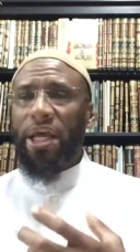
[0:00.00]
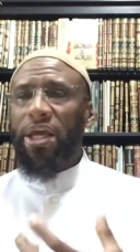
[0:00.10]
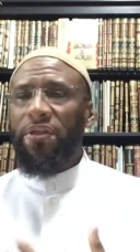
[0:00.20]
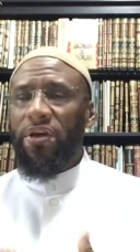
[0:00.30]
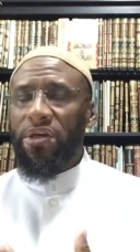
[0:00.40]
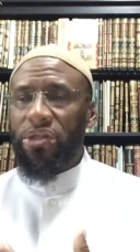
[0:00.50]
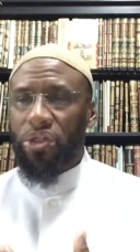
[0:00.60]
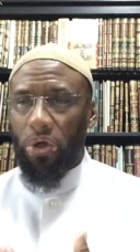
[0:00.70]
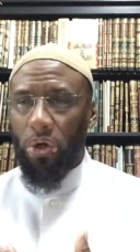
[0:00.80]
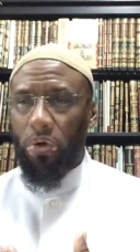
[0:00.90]
sitting in the
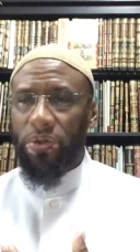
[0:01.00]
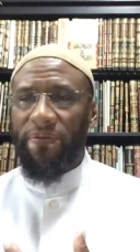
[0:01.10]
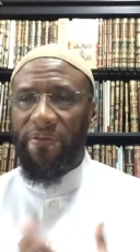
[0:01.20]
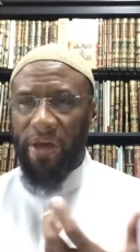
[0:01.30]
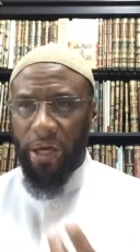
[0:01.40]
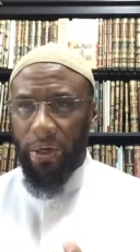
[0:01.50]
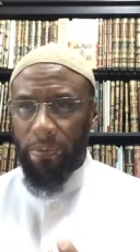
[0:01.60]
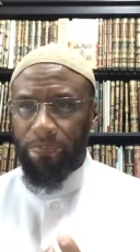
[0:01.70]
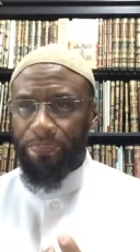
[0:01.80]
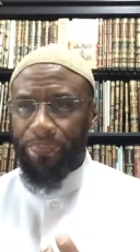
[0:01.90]
circles of
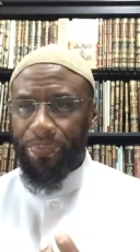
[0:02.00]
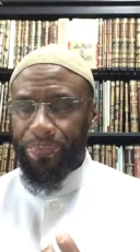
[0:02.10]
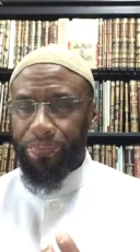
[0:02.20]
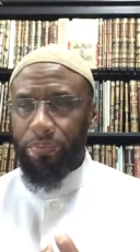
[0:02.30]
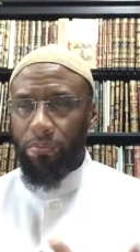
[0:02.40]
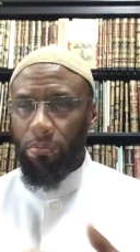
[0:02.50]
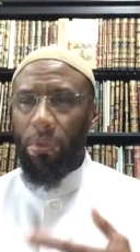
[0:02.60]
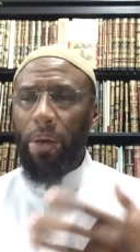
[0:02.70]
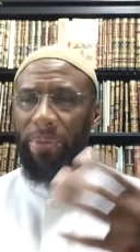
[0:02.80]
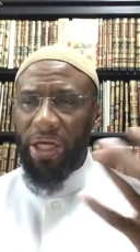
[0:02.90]
dhikr,
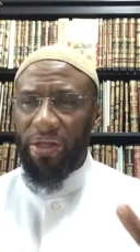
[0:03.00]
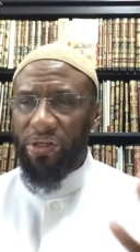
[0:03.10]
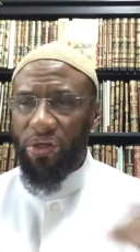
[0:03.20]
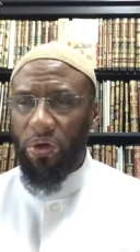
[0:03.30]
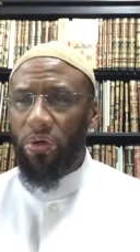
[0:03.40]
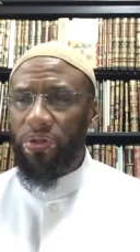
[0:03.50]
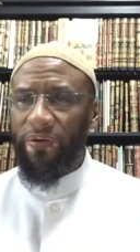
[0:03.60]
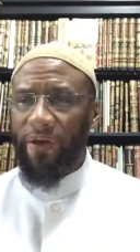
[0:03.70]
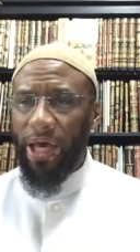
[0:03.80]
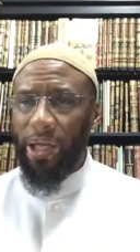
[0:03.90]
meaning the
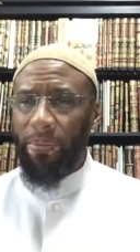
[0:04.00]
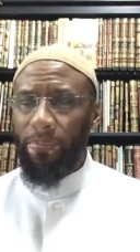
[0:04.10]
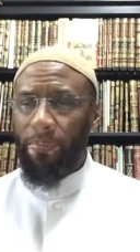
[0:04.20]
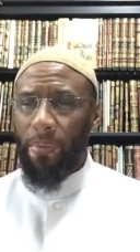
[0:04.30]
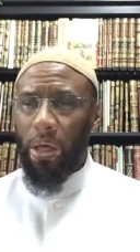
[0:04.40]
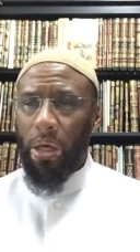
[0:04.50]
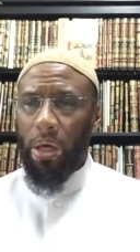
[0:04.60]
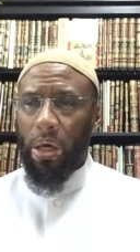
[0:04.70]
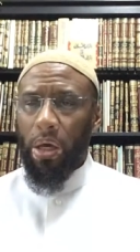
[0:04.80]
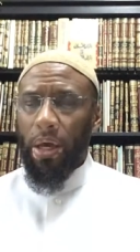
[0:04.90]
circles of ilm
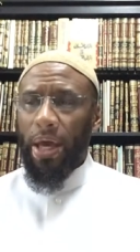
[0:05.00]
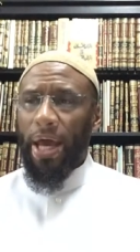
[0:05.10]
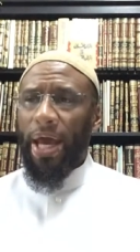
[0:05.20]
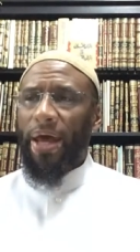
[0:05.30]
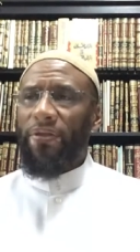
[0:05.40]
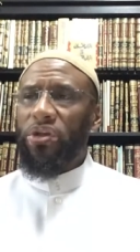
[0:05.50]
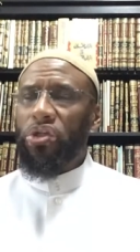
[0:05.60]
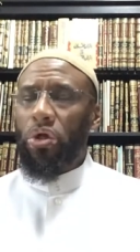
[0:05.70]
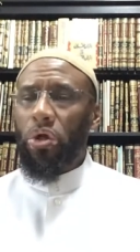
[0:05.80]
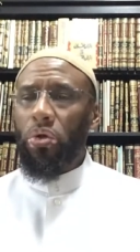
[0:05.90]

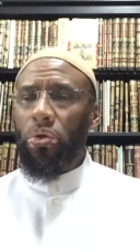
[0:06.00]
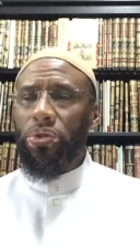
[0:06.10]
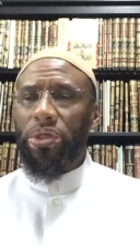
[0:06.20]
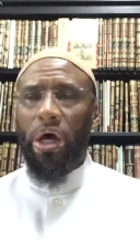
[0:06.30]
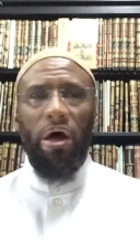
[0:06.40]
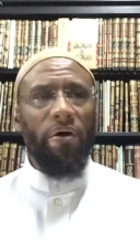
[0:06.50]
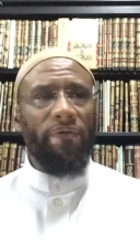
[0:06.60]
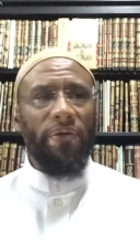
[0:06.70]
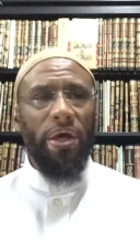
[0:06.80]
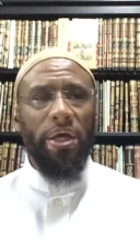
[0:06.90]
and the circles
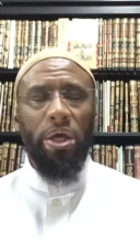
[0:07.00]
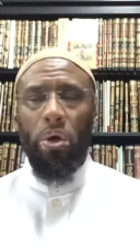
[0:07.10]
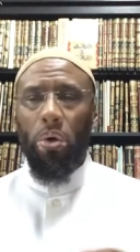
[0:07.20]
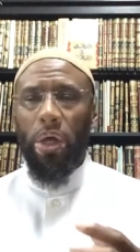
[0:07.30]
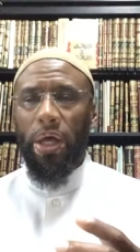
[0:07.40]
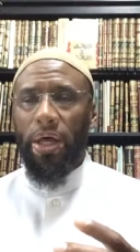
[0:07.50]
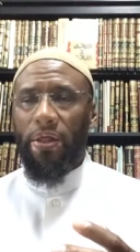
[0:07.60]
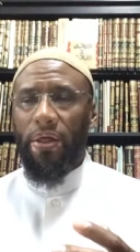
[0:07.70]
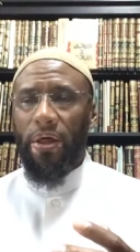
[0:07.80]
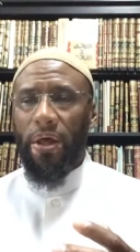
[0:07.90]
of, you know,
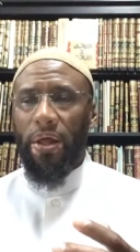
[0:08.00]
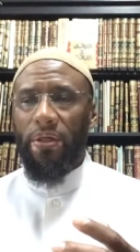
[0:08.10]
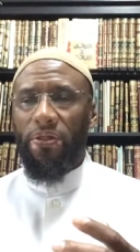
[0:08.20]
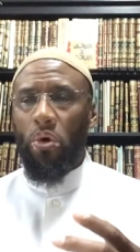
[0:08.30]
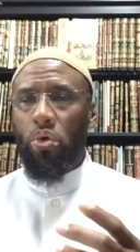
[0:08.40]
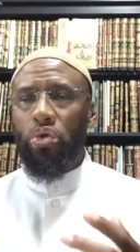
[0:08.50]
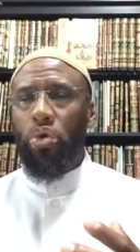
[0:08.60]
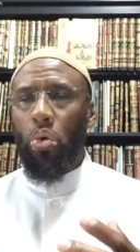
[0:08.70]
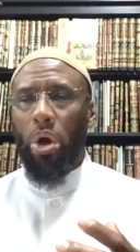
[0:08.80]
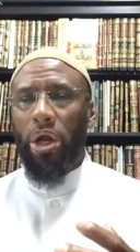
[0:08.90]

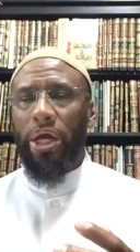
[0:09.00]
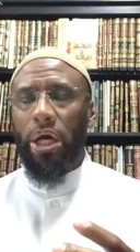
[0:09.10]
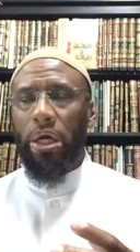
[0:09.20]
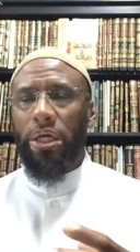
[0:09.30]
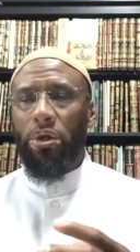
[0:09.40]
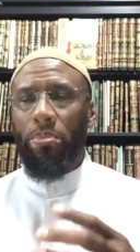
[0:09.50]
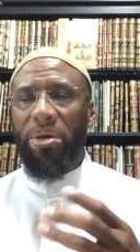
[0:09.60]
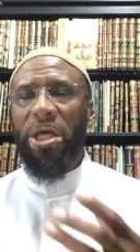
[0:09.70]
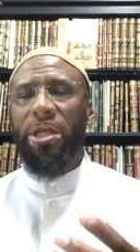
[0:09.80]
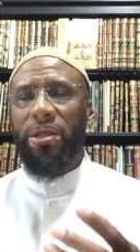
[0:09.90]
those who are, you
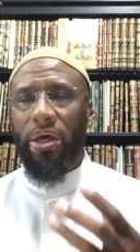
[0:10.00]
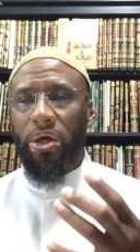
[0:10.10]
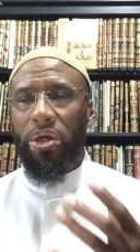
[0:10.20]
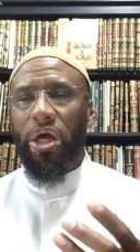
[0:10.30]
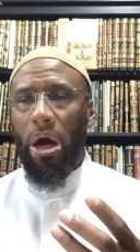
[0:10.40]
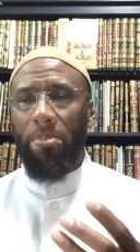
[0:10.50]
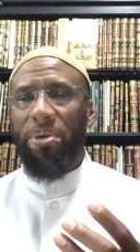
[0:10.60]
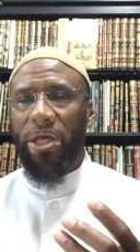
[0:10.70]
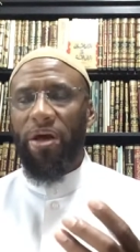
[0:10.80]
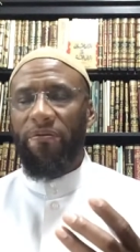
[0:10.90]
know, being in the good
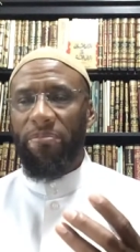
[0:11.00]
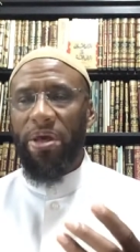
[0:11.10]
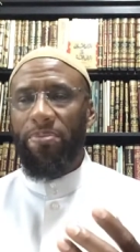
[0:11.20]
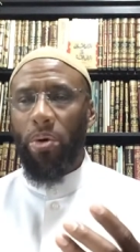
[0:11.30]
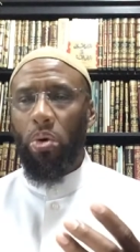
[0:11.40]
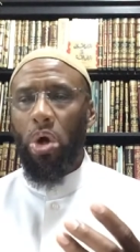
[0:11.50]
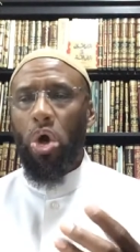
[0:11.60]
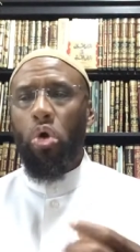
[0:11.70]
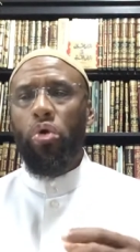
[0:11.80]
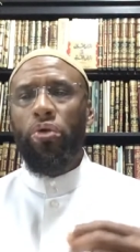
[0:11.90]
company of
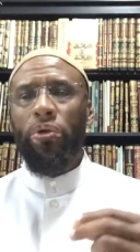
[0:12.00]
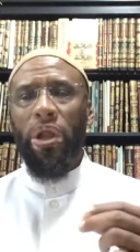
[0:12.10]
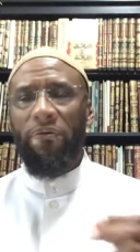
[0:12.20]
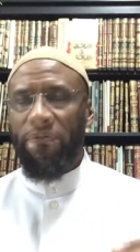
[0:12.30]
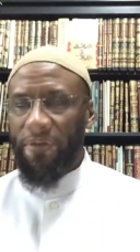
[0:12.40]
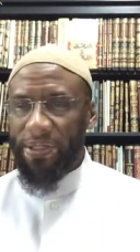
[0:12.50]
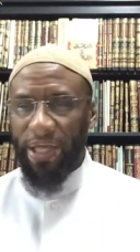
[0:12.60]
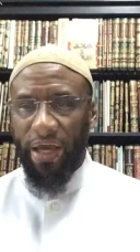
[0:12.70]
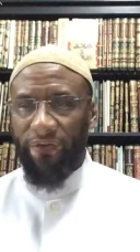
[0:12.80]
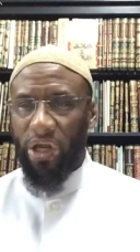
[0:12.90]
people who you love for
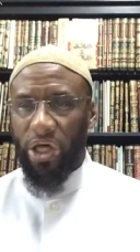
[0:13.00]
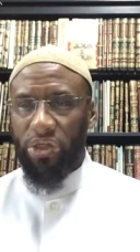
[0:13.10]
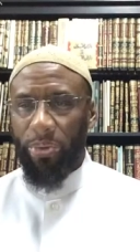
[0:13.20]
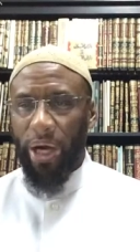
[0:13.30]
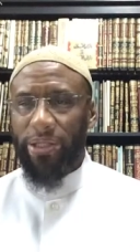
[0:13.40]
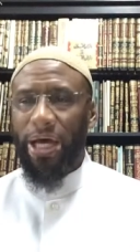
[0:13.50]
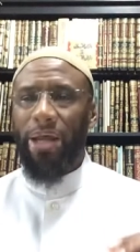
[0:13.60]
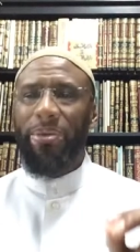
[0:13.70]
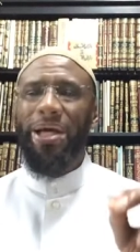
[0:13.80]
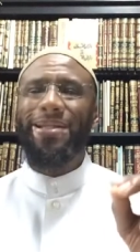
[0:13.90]
the sake of Allah subhanahu
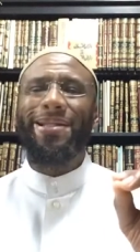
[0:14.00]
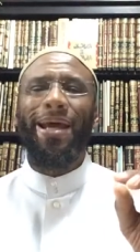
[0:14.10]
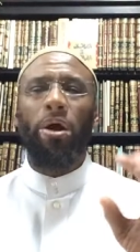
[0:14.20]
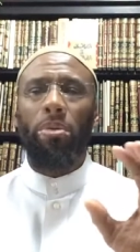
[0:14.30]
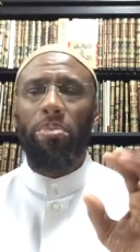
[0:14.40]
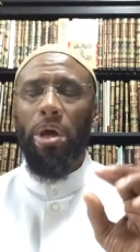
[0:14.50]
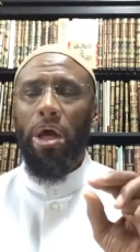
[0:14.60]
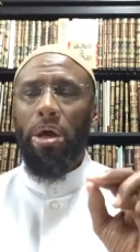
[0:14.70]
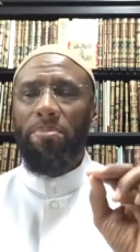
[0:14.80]
wa ta'ala because they are